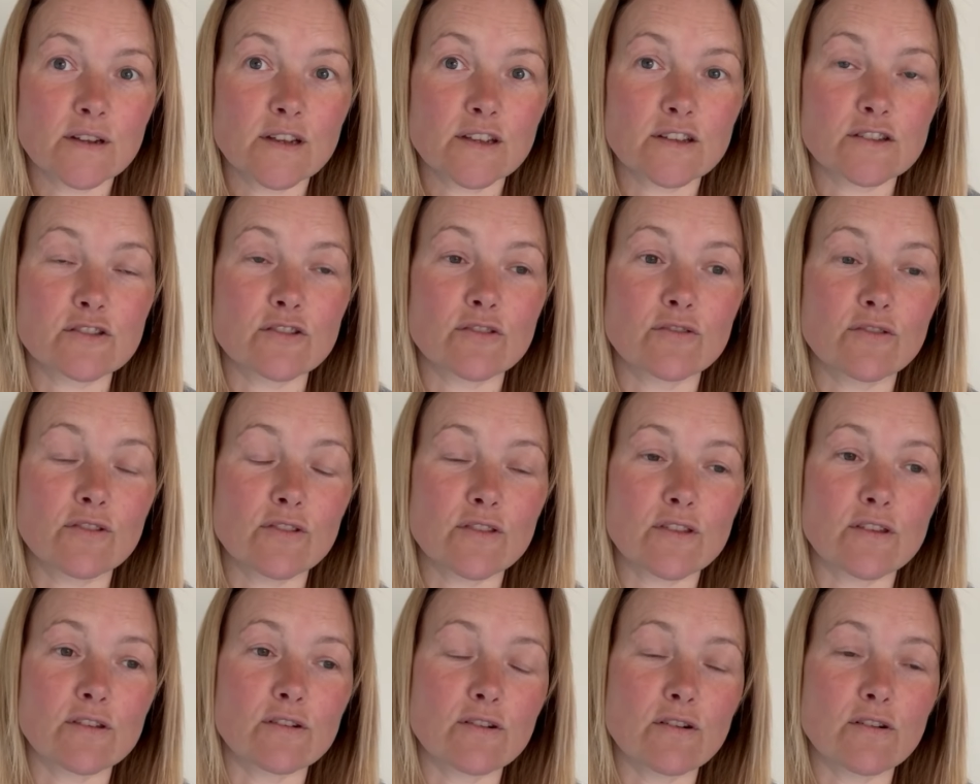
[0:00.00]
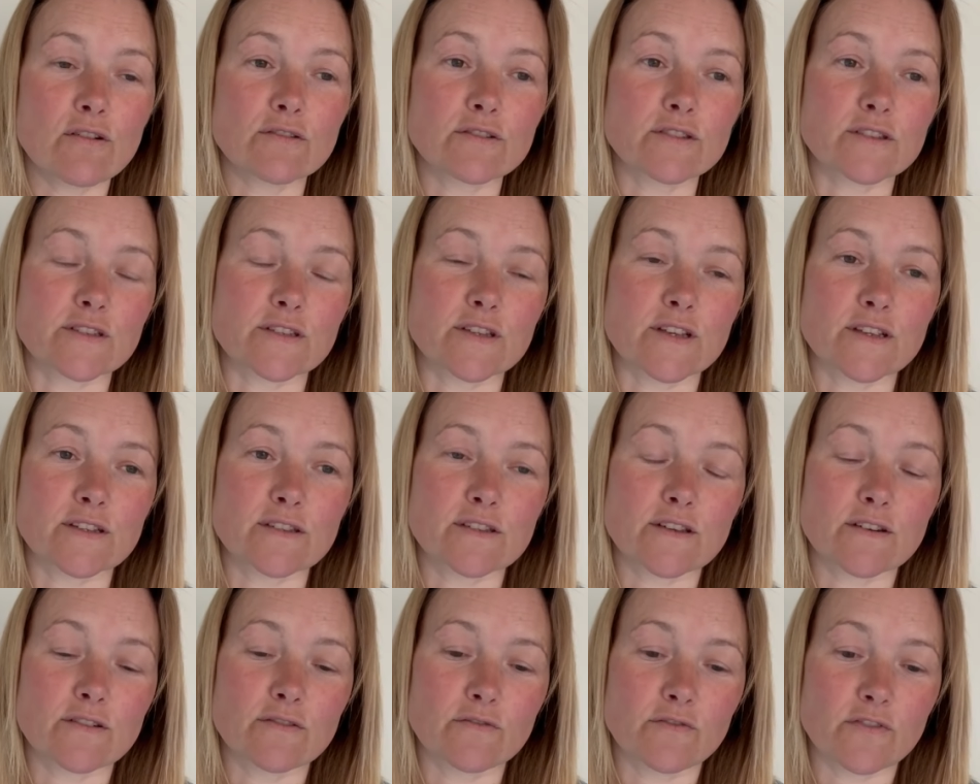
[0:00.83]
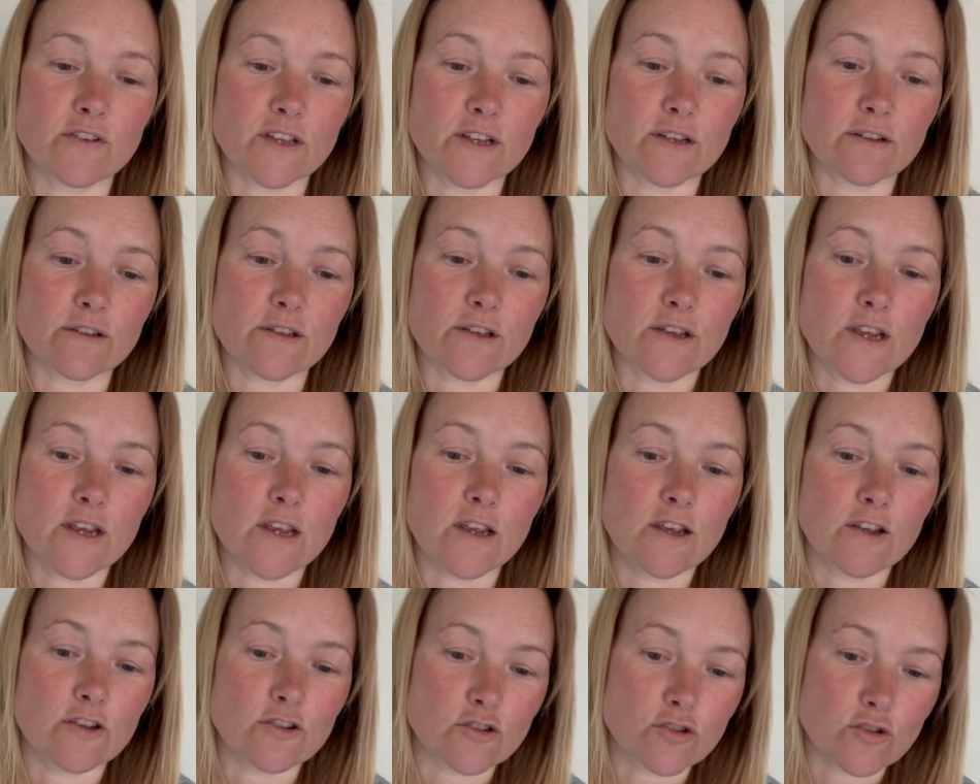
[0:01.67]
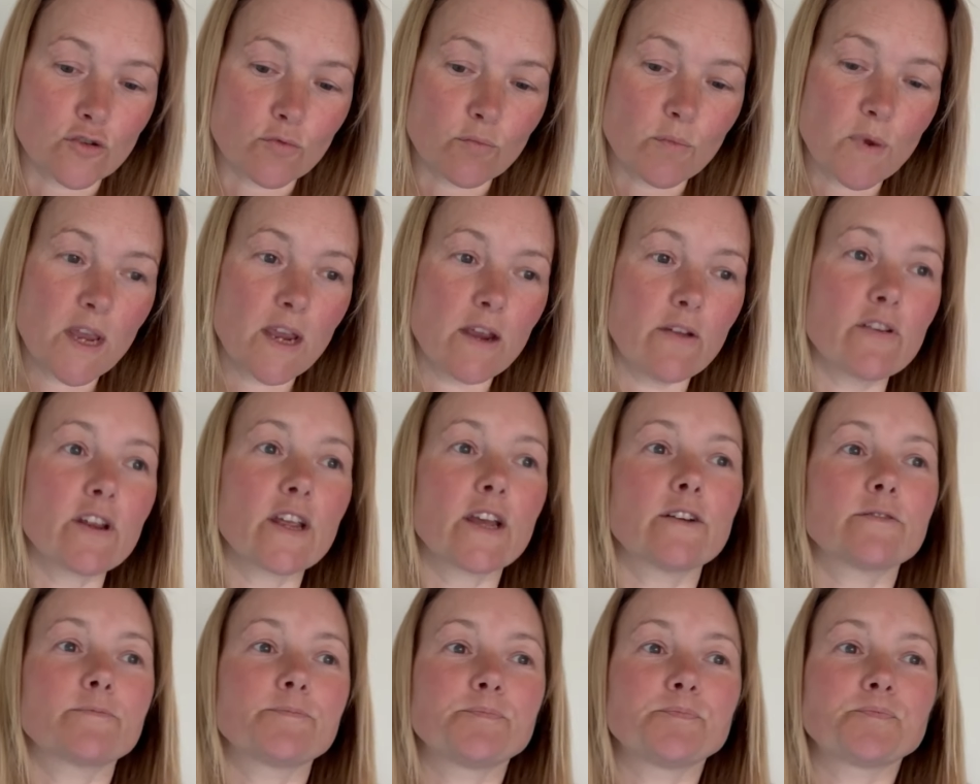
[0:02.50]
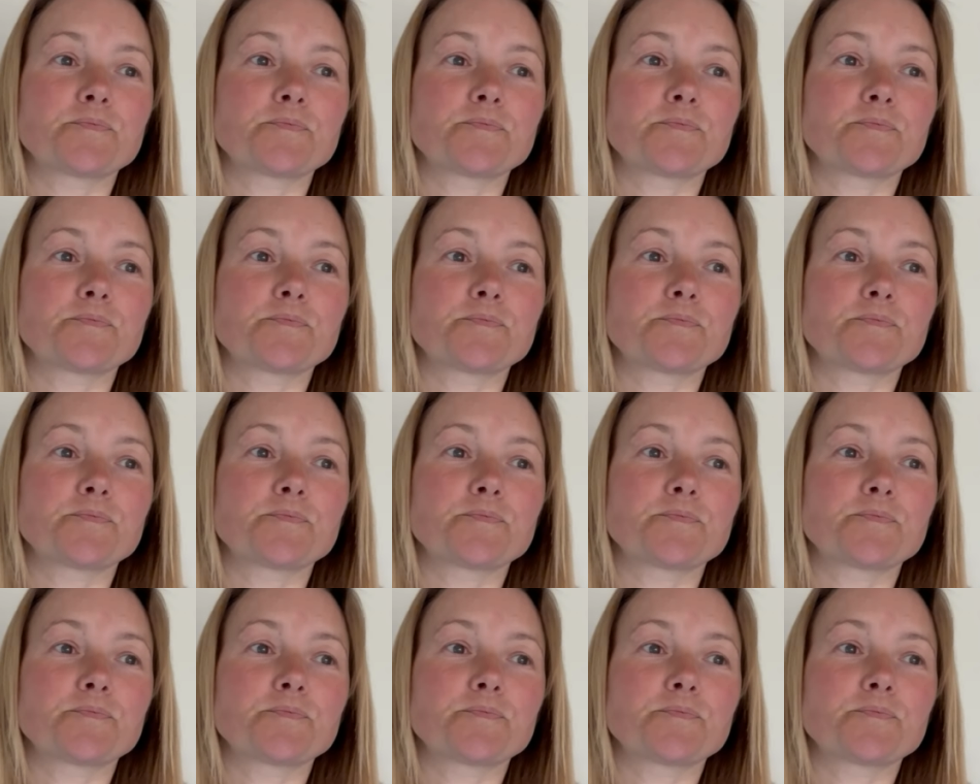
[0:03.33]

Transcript: so that the narcissist can feel superior.